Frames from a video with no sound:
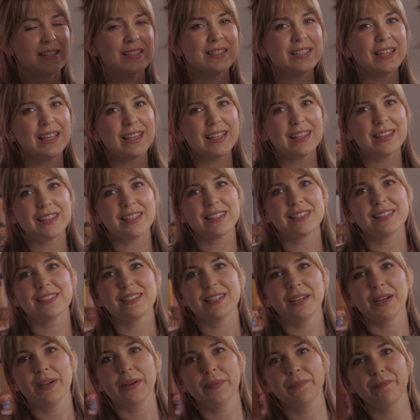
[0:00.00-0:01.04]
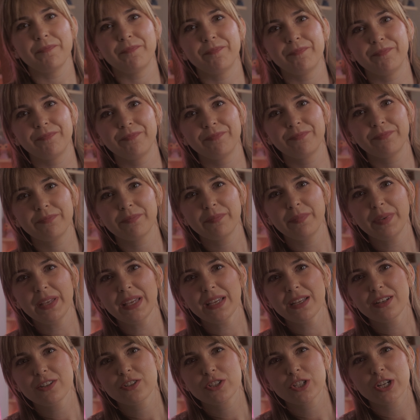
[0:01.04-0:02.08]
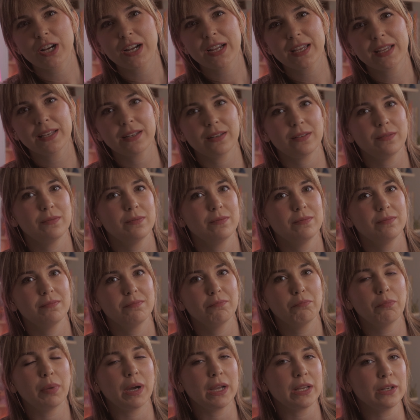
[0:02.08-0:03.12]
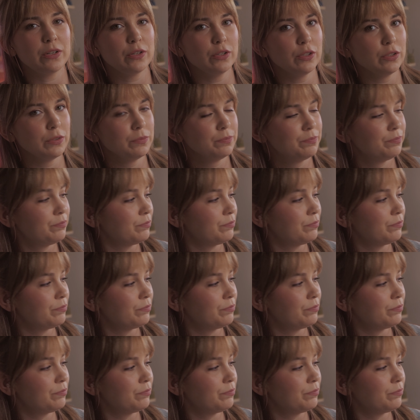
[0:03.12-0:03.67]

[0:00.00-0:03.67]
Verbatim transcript: It's like this, um, big giant binder.